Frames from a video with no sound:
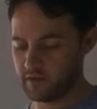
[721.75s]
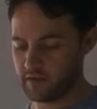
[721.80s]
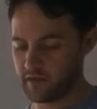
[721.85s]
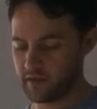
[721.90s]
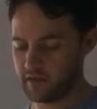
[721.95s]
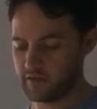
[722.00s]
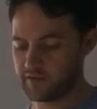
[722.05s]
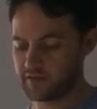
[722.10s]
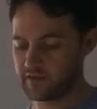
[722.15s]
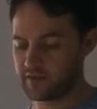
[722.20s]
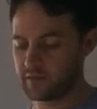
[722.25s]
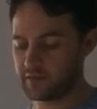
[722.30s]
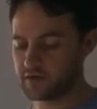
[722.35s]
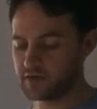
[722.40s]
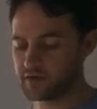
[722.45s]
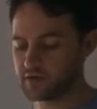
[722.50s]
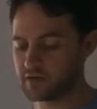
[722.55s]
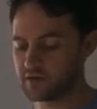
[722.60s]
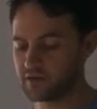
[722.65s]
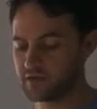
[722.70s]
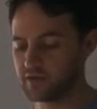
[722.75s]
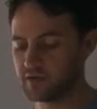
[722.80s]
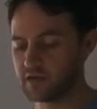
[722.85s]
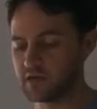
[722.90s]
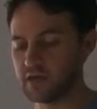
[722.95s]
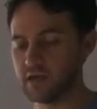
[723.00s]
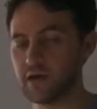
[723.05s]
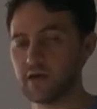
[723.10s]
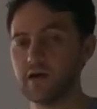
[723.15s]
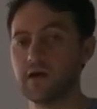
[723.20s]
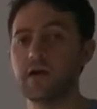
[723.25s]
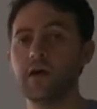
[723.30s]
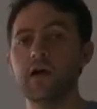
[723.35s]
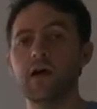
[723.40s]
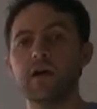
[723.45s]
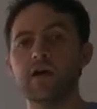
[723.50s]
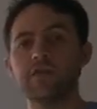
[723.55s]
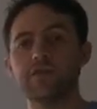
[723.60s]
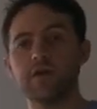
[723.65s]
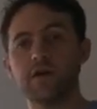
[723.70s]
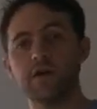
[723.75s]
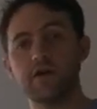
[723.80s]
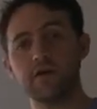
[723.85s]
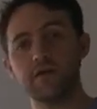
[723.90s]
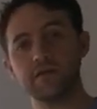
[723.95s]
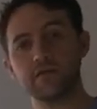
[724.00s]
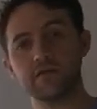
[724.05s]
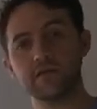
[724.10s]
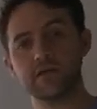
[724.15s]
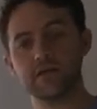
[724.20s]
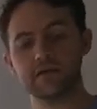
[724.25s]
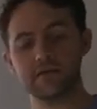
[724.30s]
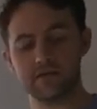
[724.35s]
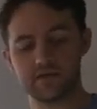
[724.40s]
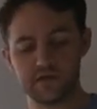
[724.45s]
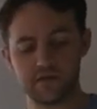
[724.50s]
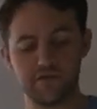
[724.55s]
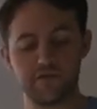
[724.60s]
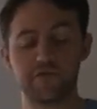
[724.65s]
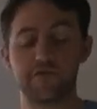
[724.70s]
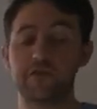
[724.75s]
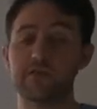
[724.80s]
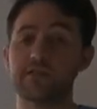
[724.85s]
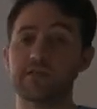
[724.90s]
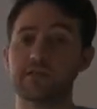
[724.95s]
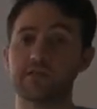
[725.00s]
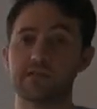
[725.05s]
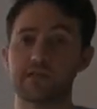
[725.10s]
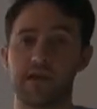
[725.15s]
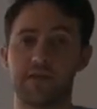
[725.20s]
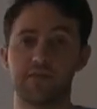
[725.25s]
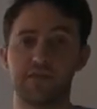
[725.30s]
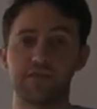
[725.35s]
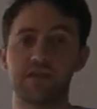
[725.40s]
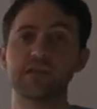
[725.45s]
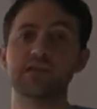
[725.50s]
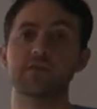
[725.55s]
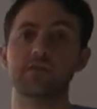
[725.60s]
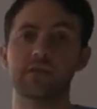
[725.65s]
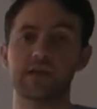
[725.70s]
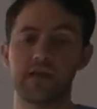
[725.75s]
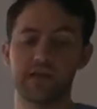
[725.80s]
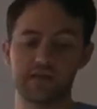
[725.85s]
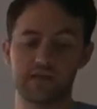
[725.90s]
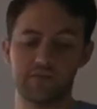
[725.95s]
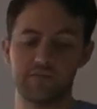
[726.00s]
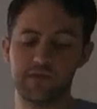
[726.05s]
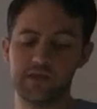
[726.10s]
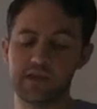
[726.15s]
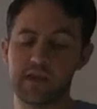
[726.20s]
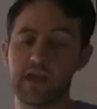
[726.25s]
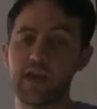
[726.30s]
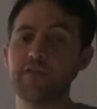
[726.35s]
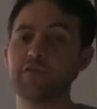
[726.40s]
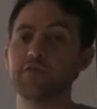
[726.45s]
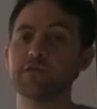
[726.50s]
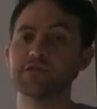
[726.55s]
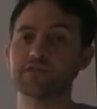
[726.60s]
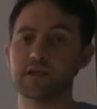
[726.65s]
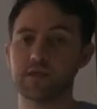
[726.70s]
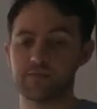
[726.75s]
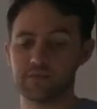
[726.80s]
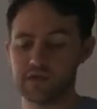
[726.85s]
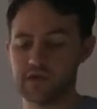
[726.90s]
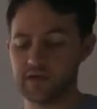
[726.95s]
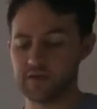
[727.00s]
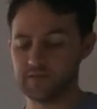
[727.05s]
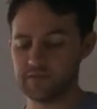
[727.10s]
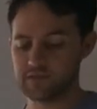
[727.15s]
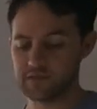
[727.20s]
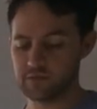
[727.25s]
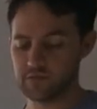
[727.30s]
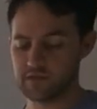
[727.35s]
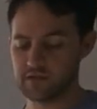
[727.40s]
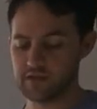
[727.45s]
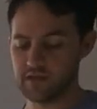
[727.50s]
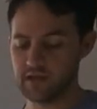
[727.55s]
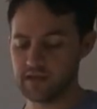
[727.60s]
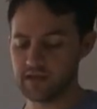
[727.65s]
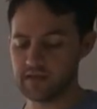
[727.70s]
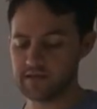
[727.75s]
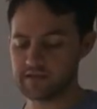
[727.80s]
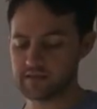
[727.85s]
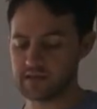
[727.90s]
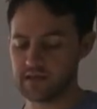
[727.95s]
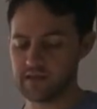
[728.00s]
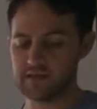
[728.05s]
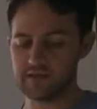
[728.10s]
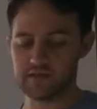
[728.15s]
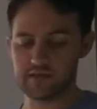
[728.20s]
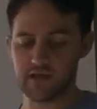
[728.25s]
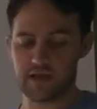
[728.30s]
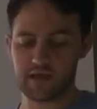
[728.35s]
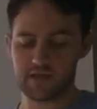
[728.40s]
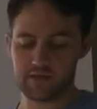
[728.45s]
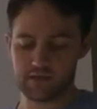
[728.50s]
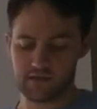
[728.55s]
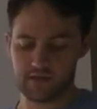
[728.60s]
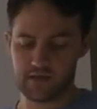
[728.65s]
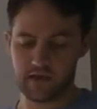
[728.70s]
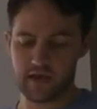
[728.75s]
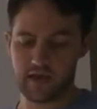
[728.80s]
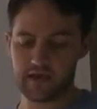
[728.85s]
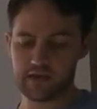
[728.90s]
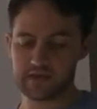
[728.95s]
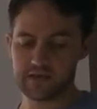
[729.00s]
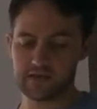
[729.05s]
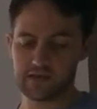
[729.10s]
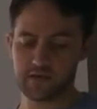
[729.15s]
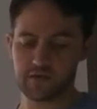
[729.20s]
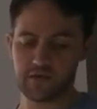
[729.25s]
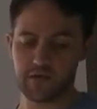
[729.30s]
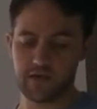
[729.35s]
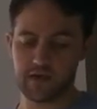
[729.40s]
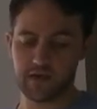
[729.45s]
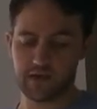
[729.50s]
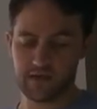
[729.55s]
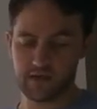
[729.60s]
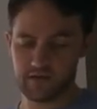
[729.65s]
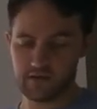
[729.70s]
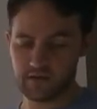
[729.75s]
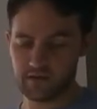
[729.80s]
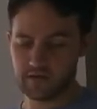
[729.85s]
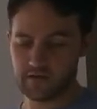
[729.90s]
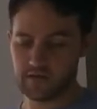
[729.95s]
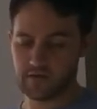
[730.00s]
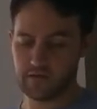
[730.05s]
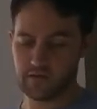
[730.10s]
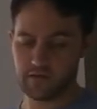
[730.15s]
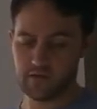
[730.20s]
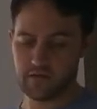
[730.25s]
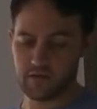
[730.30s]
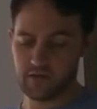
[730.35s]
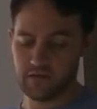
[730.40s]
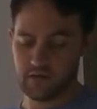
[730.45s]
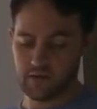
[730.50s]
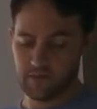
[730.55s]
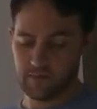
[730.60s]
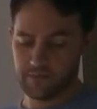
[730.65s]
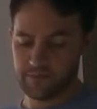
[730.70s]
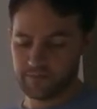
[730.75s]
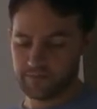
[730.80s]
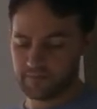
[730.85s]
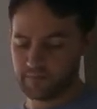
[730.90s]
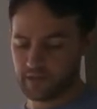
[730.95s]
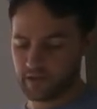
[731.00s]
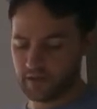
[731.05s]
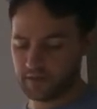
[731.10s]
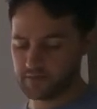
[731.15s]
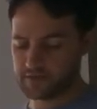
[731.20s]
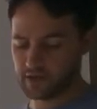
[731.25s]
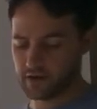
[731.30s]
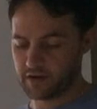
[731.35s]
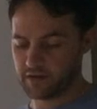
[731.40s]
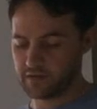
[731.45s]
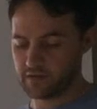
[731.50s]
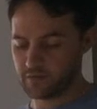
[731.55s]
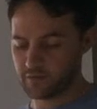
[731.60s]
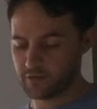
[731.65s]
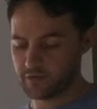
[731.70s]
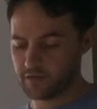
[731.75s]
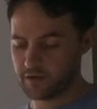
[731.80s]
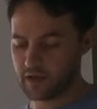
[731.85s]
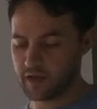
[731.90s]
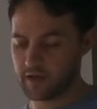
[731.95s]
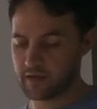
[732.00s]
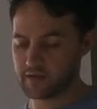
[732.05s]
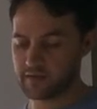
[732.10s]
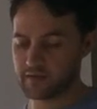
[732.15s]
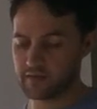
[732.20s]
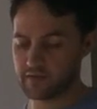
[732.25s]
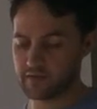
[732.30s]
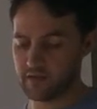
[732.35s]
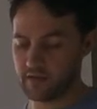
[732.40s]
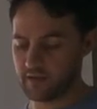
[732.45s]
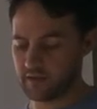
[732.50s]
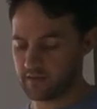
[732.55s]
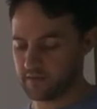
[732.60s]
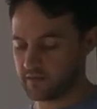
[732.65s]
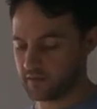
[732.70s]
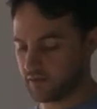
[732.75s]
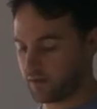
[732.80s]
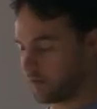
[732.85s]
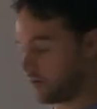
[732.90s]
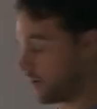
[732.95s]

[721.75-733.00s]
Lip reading: line of symmetry through here. The only difference, and the thing that we need to be careful sometimes with these, is that the root x is